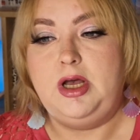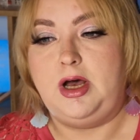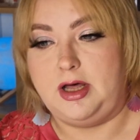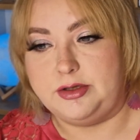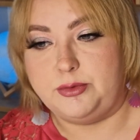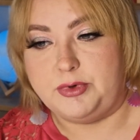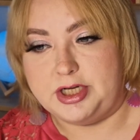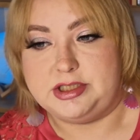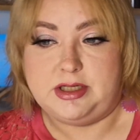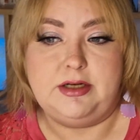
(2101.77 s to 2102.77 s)

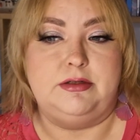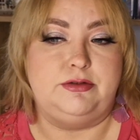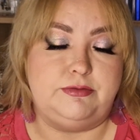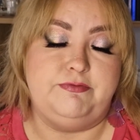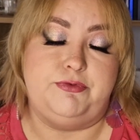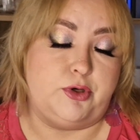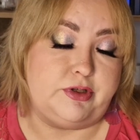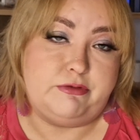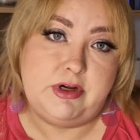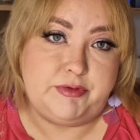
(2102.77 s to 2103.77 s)
otherwise than for
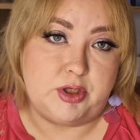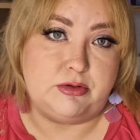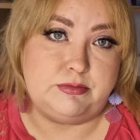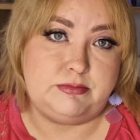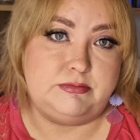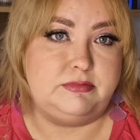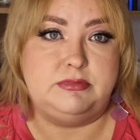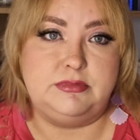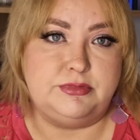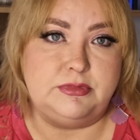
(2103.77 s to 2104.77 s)
the review.
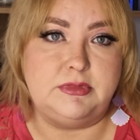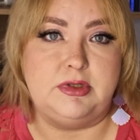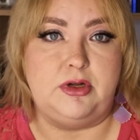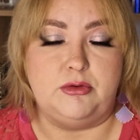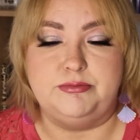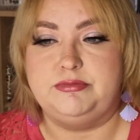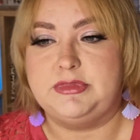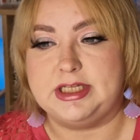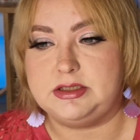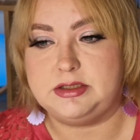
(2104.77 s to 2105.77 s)
No,
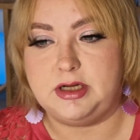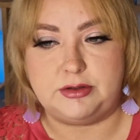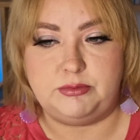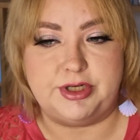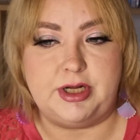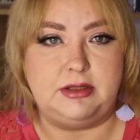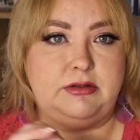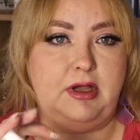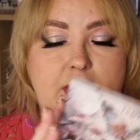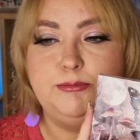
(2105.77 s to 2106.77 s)
that's not what
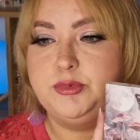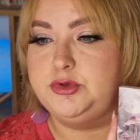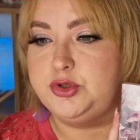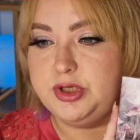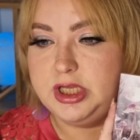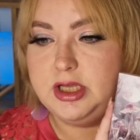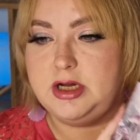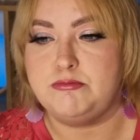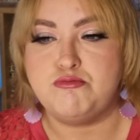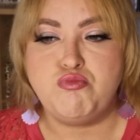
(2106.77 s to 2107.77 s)
I'm doing
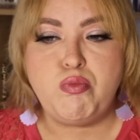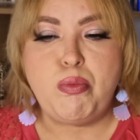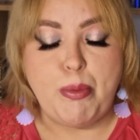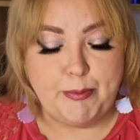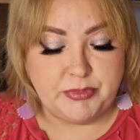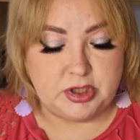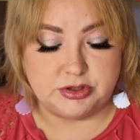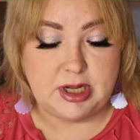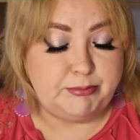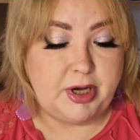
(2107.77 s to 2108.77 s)
here,
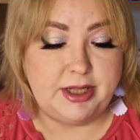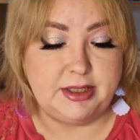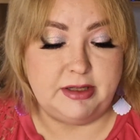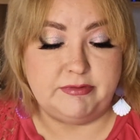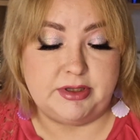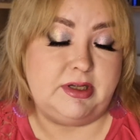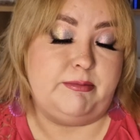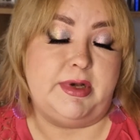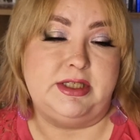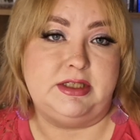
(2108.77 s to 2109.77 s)
because I'm buying everything
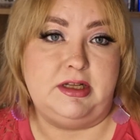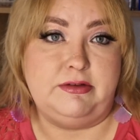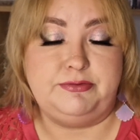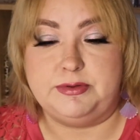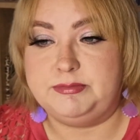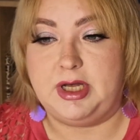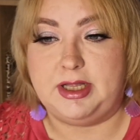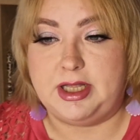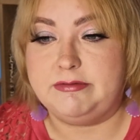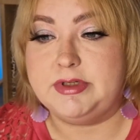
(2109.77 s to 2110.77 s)
myself. I
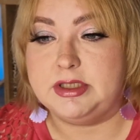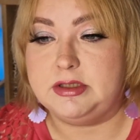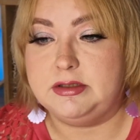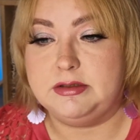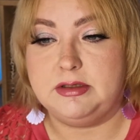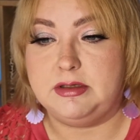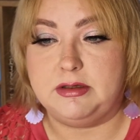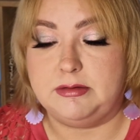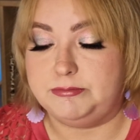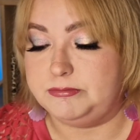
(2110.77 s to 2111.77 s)
haven't
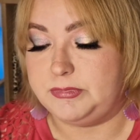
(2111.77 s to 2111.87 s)
I